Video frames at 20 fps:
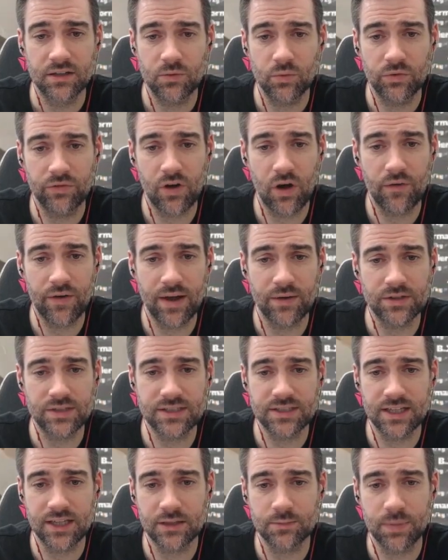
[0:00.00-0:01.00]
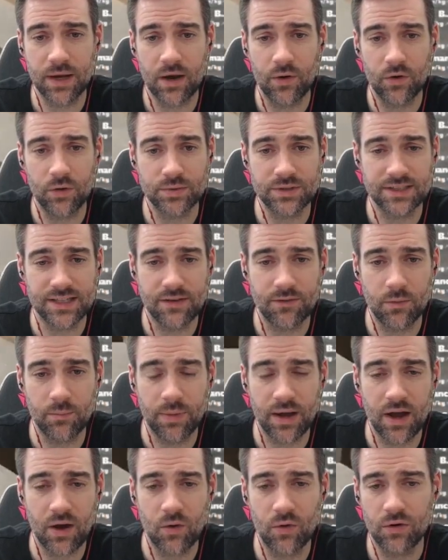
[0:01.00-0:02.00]
We've got around 6 power-ups, 7
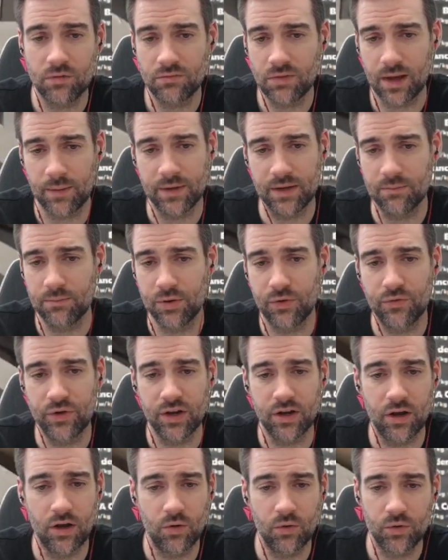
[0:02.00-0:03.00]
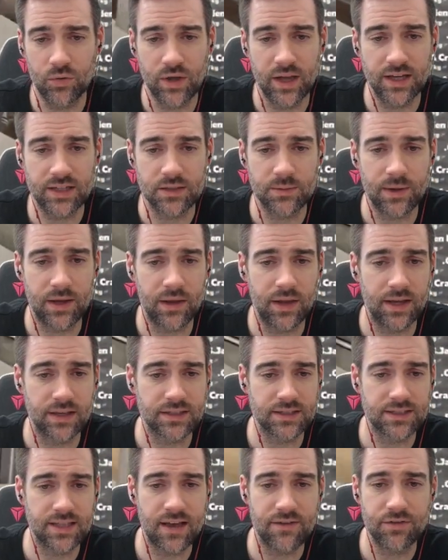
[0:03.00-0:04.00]
power-ups. I mean, burrito, who cares about
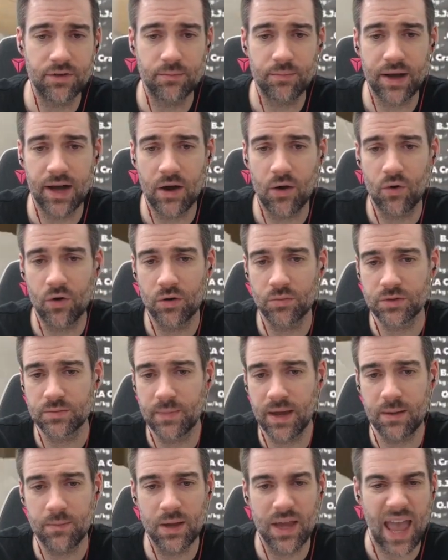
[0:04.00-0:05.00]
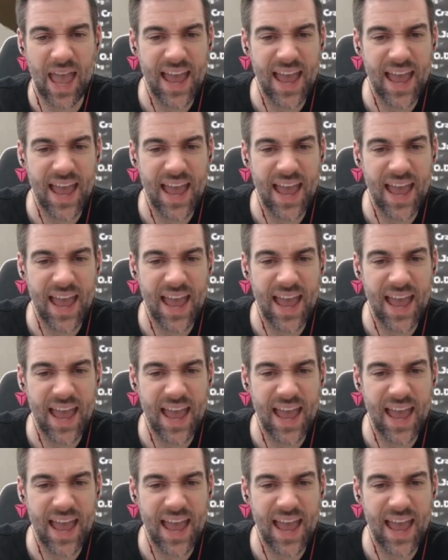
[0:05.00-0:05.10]
that? 7 power-ups, maybe